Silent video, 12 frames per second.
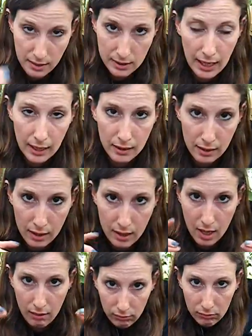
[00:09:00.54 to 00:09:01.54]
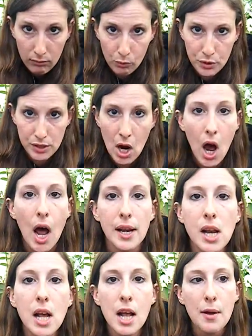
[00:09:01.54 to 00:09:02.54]
the second that the thing was gone.
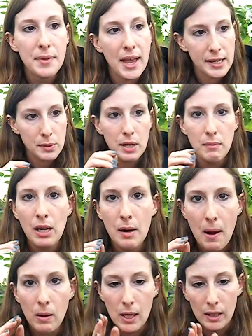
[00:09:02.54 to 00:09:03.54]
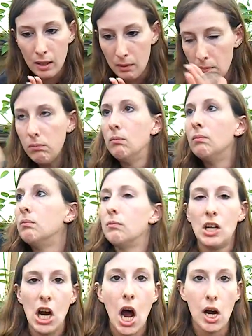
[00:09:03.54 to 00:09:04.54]
That's what I mean about like the
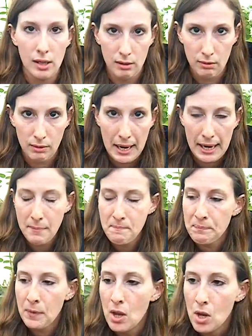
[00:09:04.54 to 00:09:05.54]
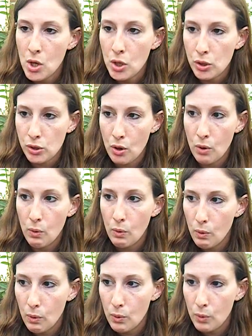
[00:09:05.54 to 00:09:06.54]
gone, okay? So
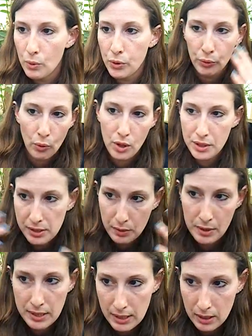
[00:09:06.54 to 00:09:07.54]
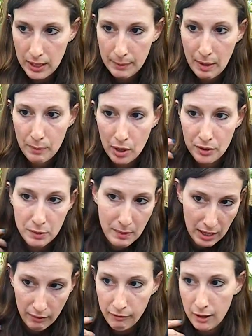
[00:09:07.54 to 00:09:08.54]
through all this ordeal, like my brother's
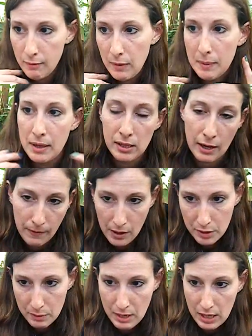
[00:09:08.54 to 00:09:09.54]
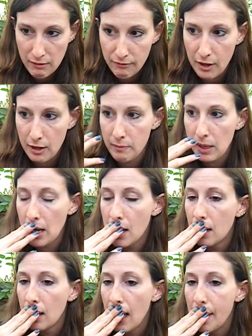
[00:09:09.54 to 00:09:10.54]
making fun of me, my stepfather's making fun of me,
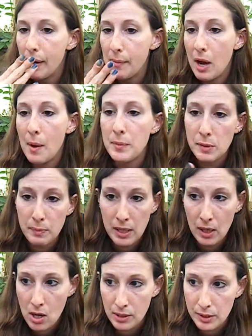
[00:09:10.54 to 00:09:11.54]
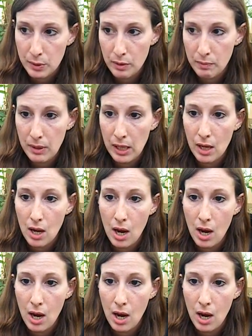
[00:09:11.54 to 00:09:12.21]
and my mom is being honest with me.